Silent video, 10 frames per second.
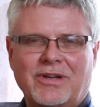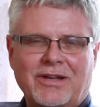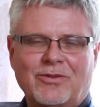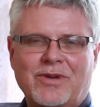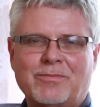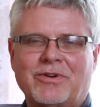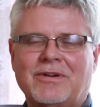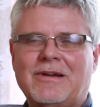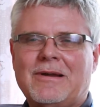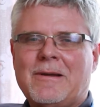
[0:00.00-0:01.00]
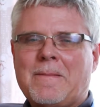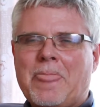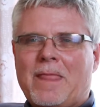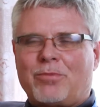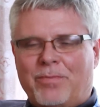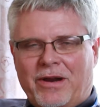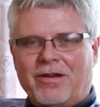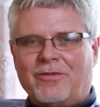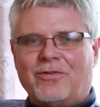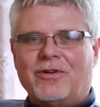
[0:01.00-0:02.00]
and late November
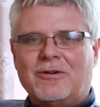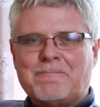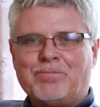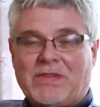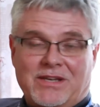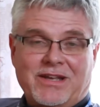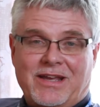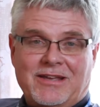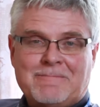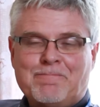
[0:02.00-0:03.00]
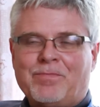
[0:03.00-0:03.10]
preparing for today